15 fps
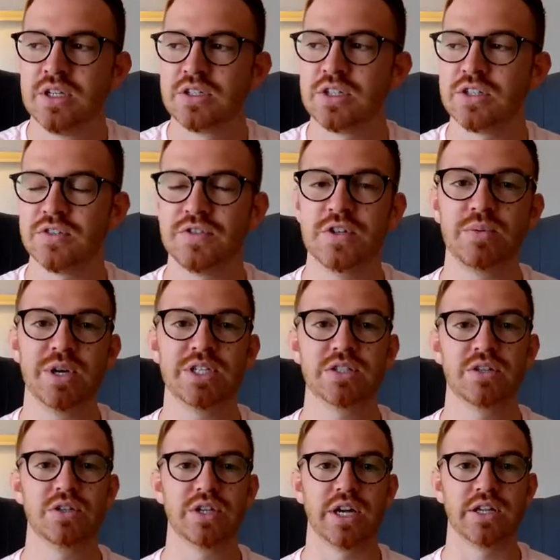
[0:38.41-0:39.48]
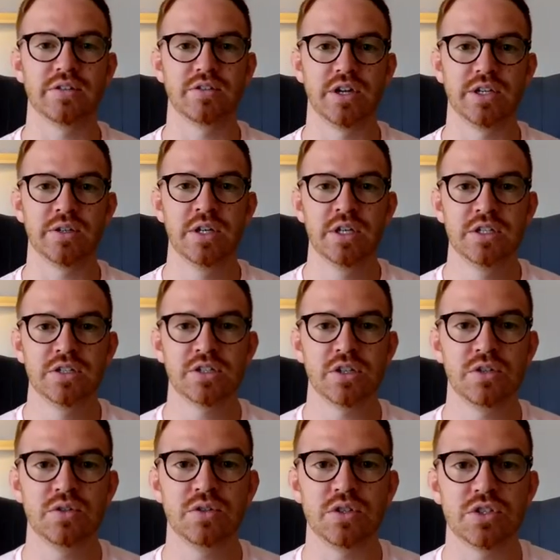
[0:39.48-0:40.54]
So there's a few ways to look at it, right?
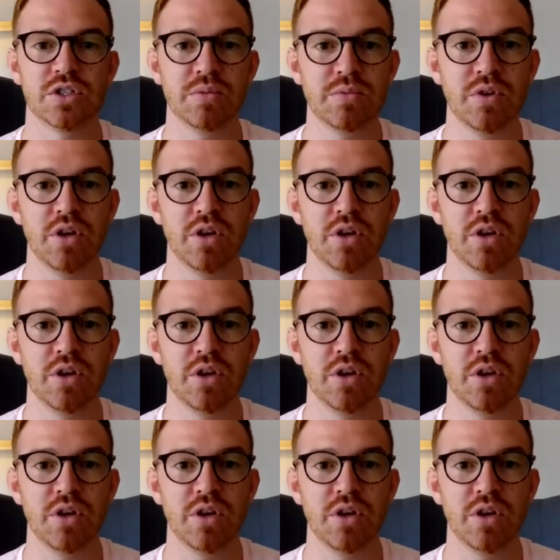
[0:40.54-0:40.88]
So some